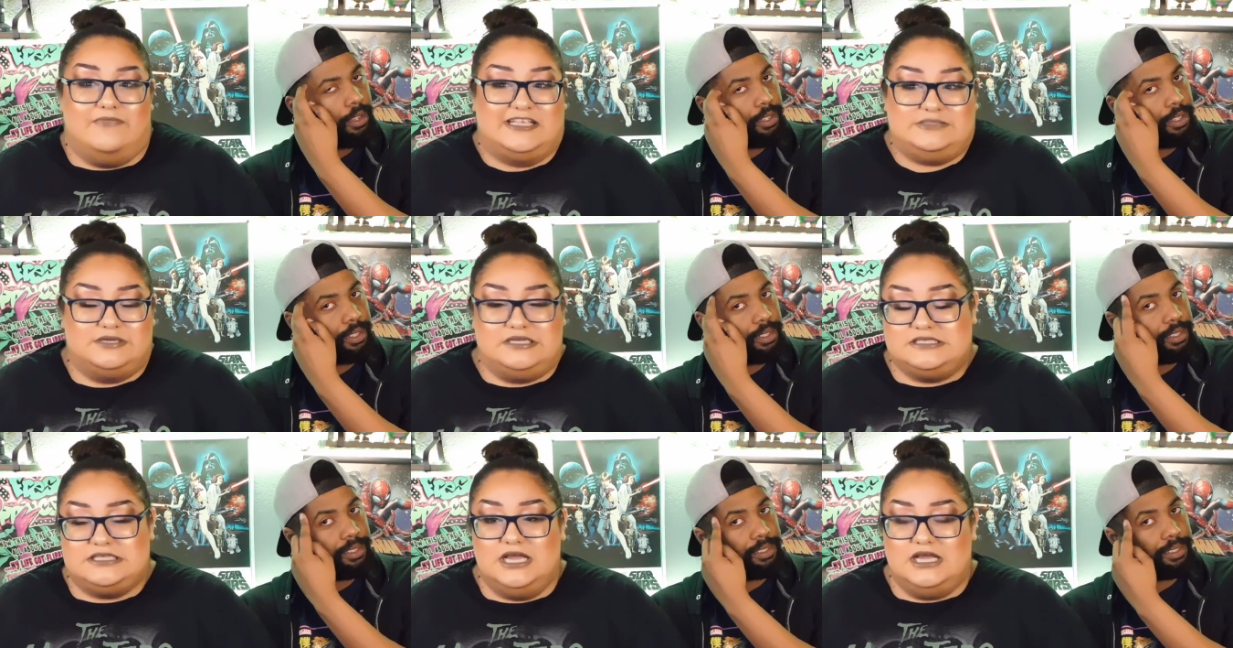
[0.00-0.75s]
Speaker 1: that's what he
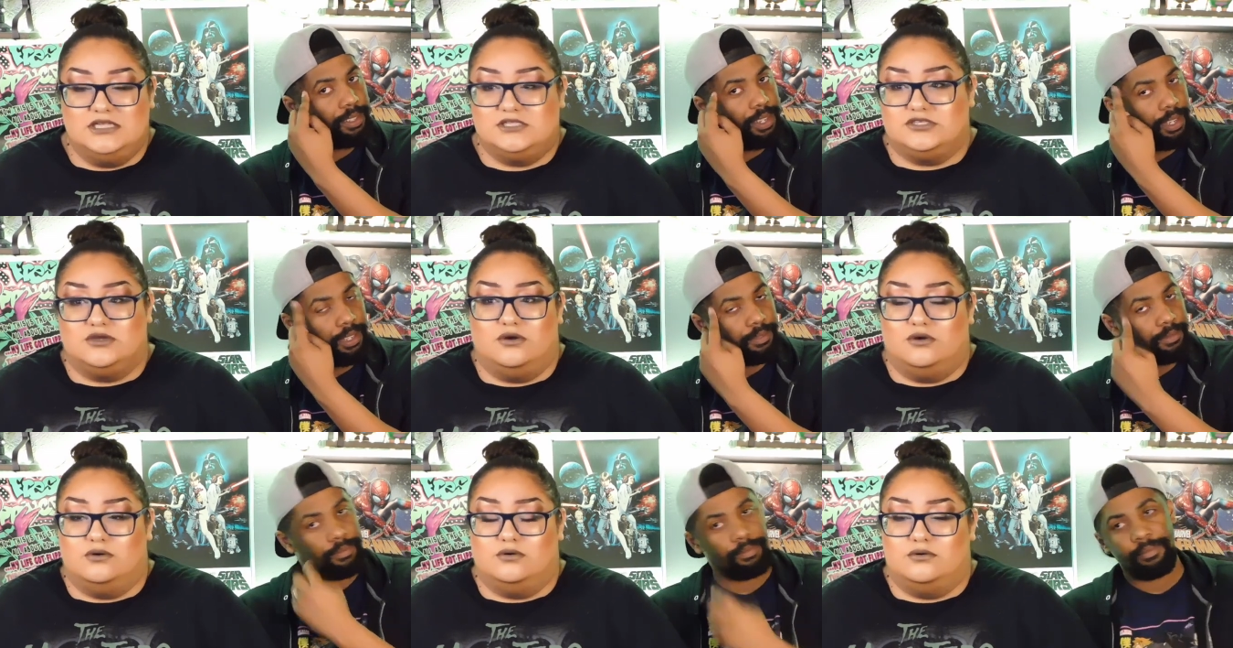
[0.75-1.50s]
said. Yeah.
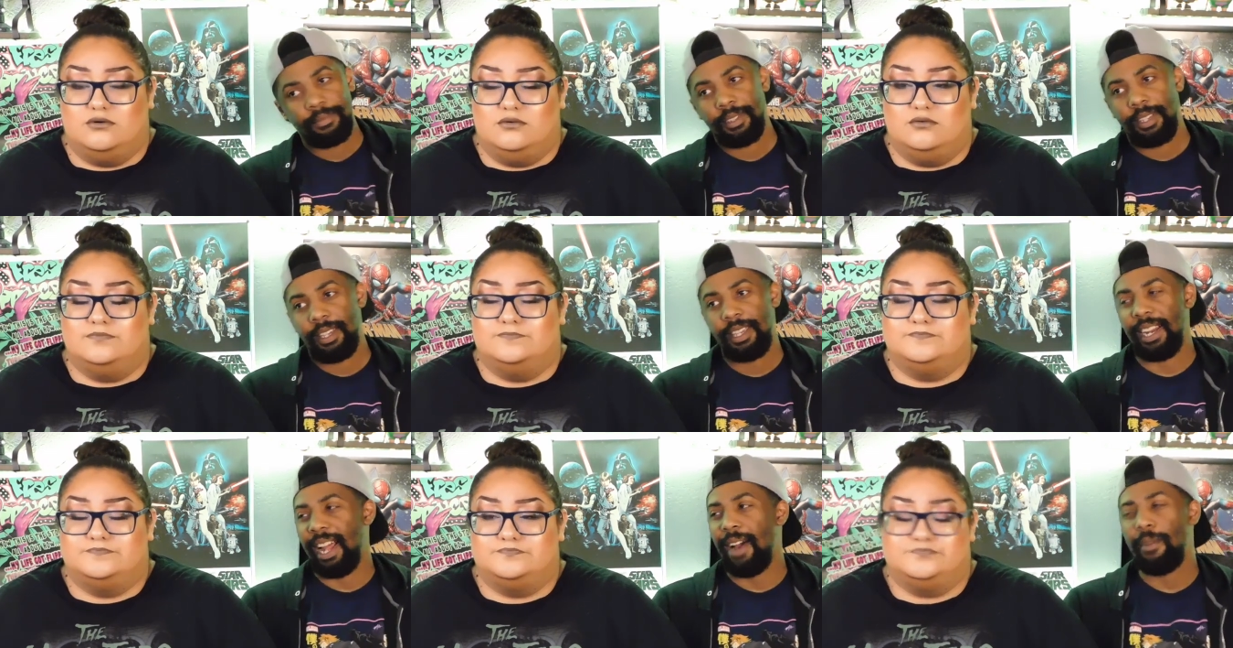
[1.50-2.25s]
So again,
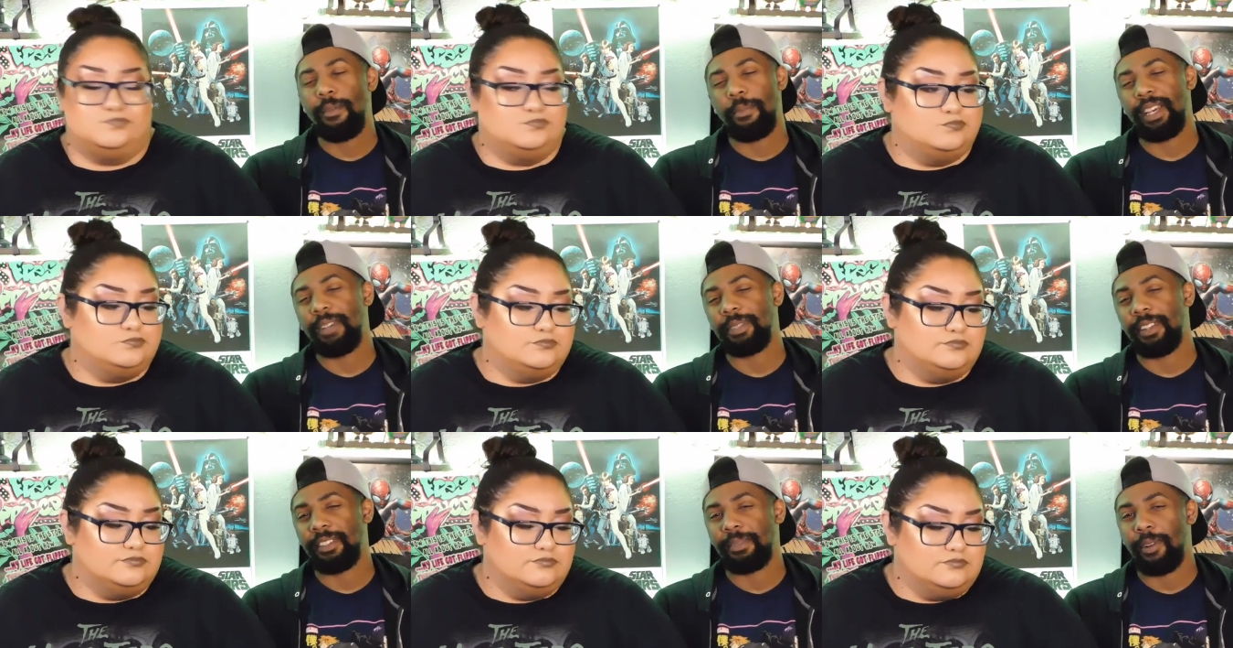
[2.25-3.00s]
I won't pick up some
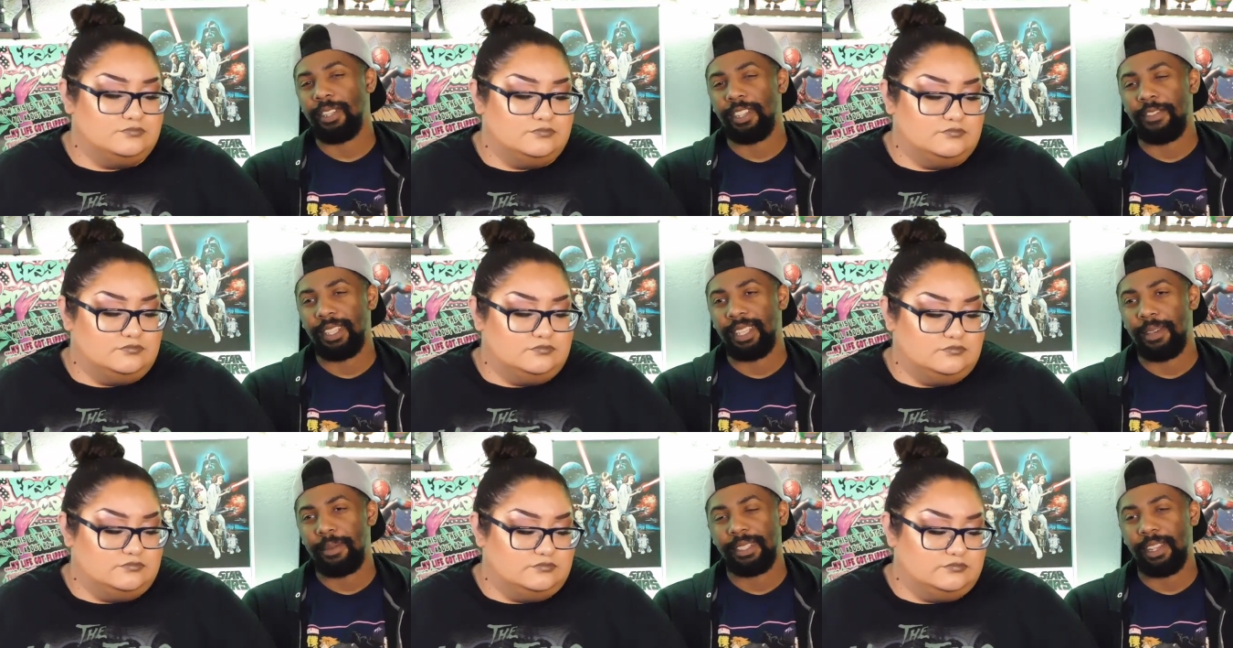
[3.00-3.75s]
small stuff like that
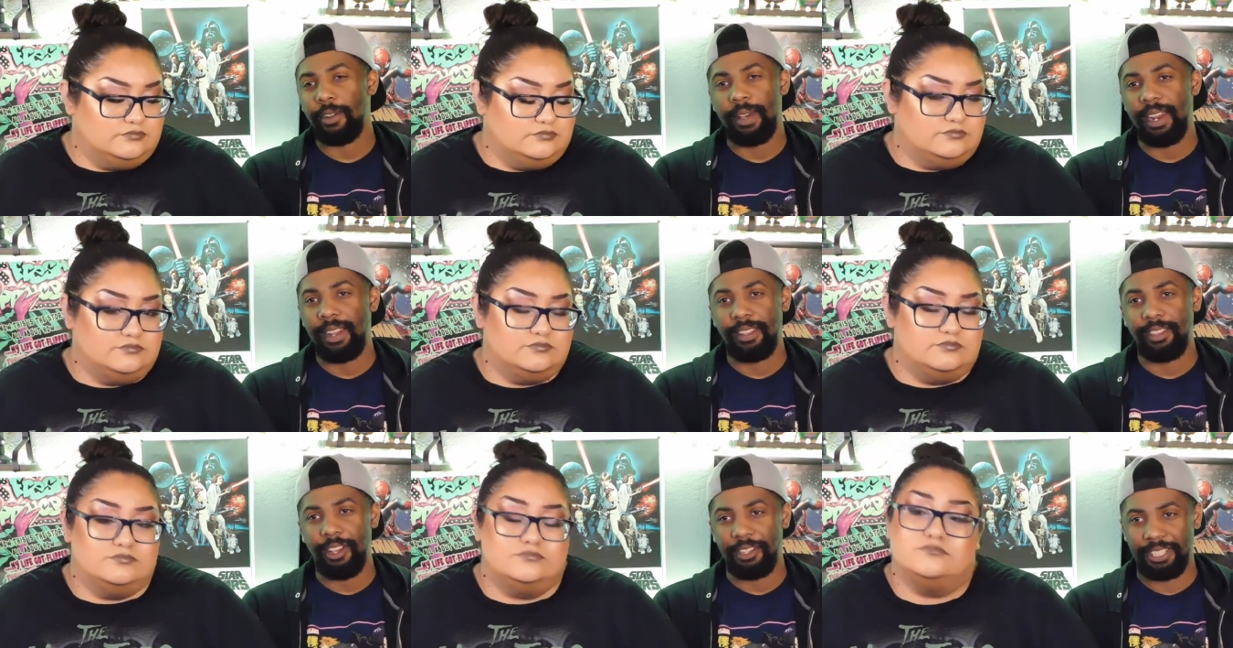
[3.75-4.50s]
because I don't edit
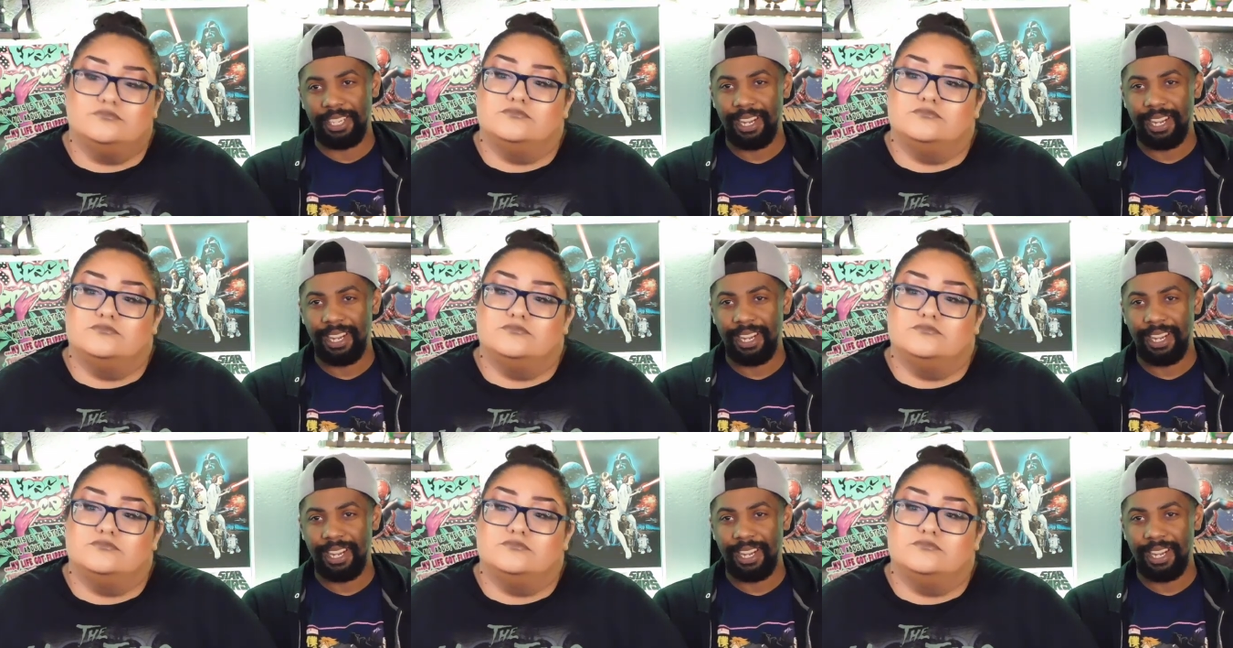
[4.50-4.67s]
lost